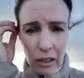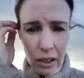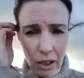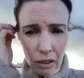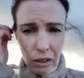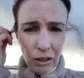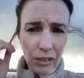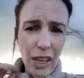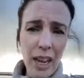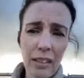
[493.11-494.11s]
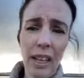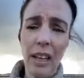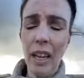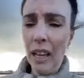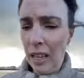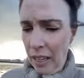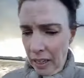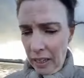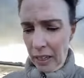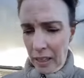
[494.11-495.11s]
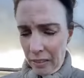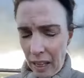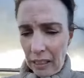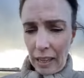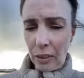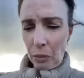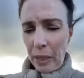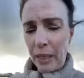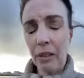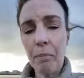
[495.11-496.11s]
You know, because it's hard that last week.